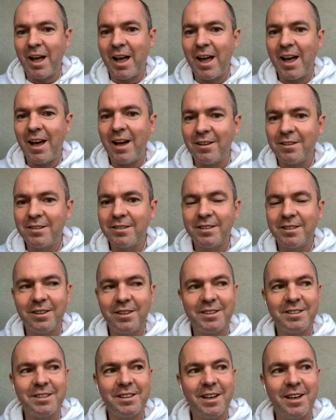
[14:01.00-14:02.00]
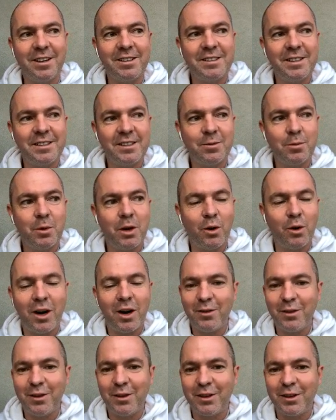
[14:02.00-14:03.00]
a house. And I said to my
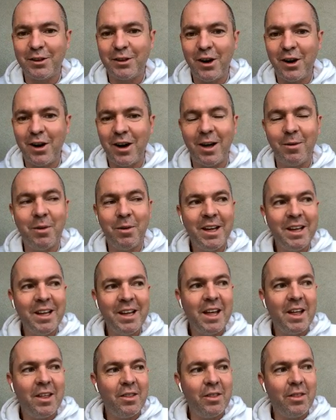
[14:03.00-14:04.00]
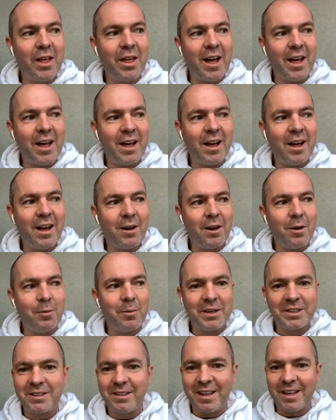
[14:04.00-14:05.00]
wife at the time that I
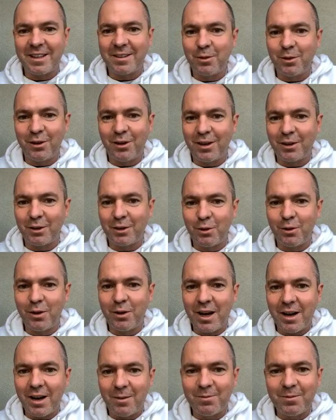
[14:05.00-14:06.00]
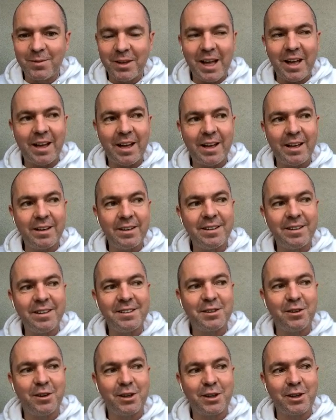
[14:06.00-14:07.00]
bet you that's where I grew up. And
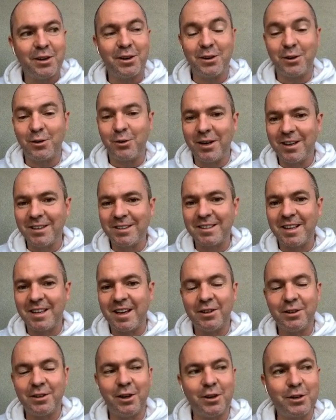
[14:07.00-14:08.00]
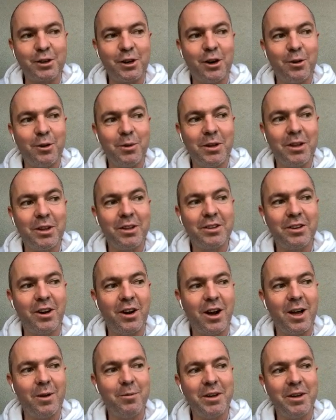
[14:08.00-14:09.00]
so I got onto realestate.com at the
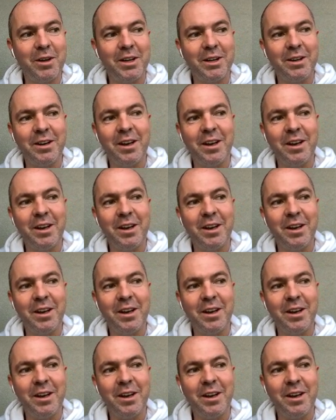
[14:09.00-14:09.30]
time and